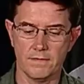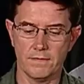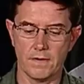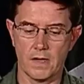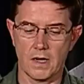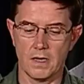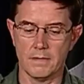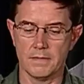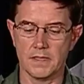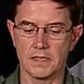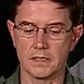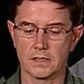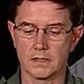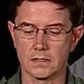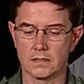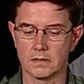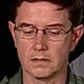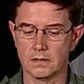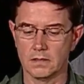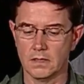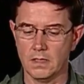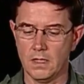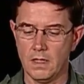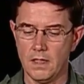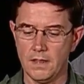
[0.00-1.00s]
environment,
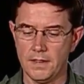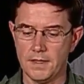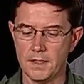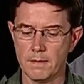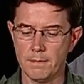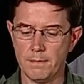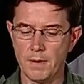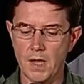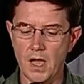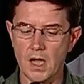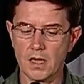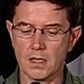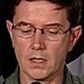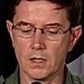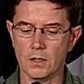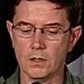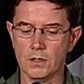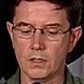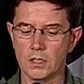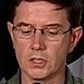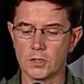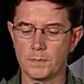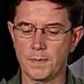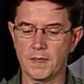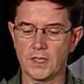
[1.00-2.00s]
the embargo
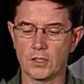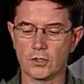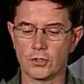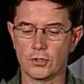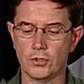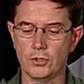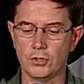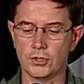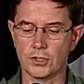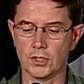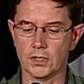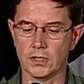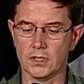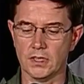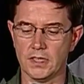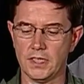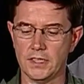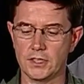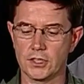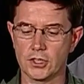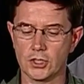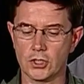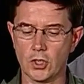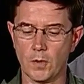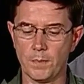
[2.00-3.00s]
has been crucial in
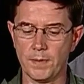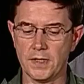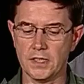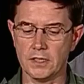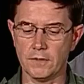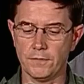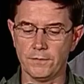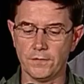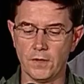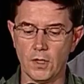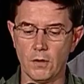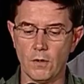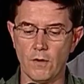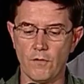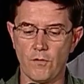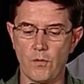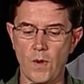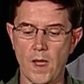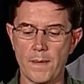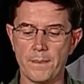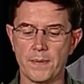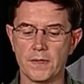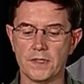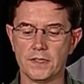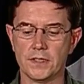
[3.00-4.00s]
stopping the flow of
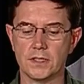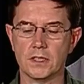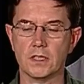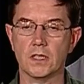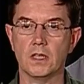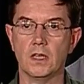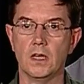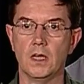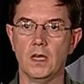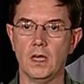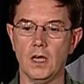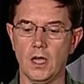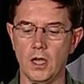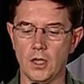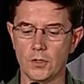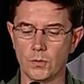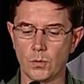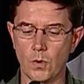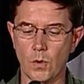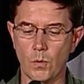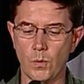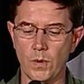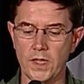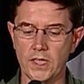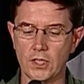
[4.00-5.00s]
weapons and
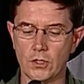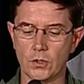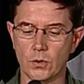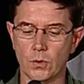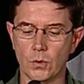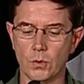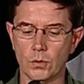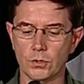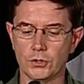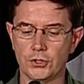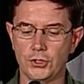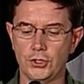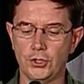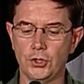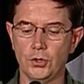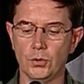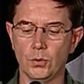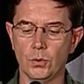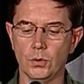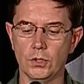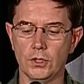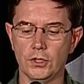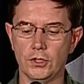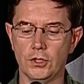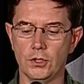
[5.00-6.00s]
what we call
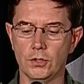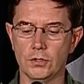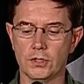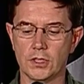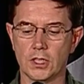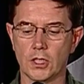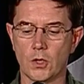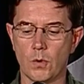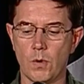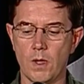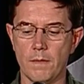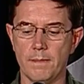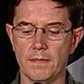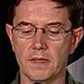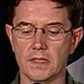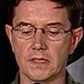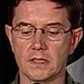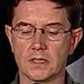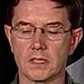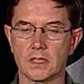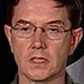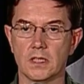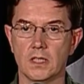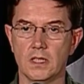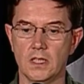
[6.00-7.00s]
dual-use
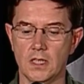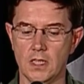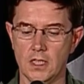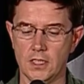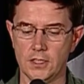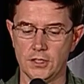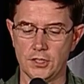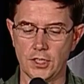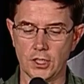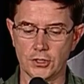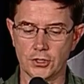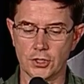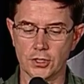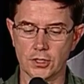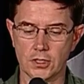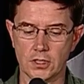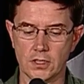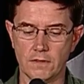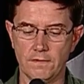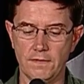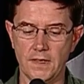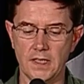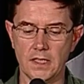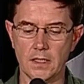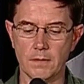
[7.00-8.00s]
equipment, such as
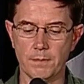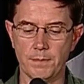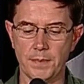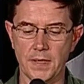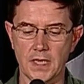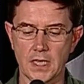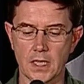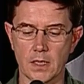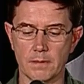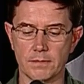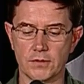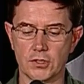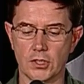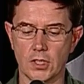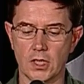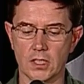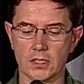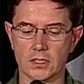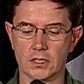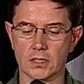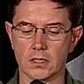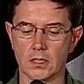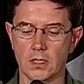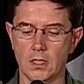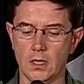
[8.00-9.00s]
civilian pickup
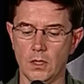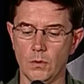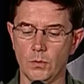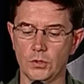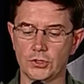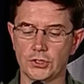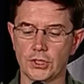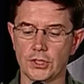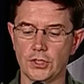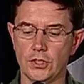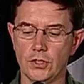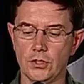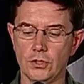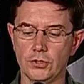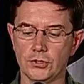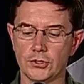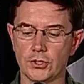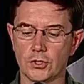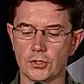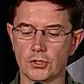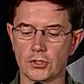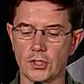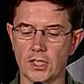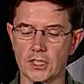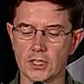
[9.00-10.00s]
trucks, which are used
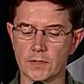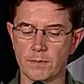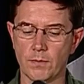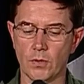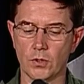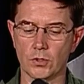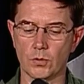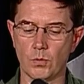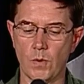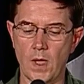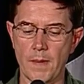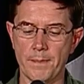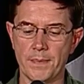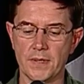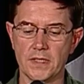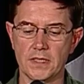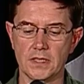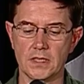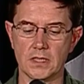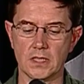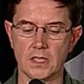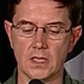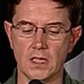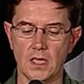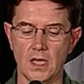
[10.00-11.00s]
to transport
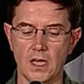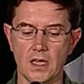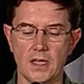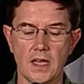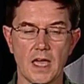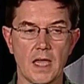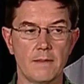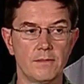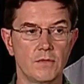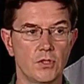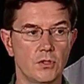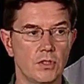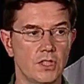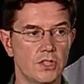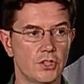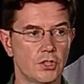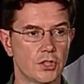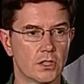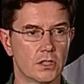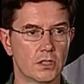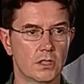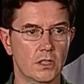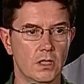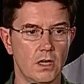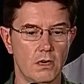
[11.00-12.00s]
weapons and
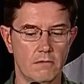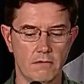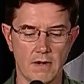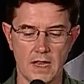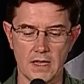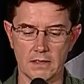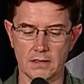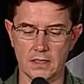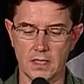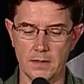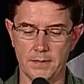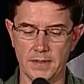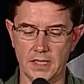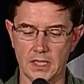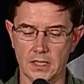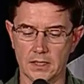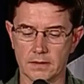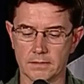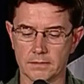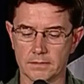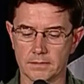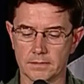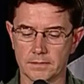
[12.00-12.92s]
ammunition around Libya.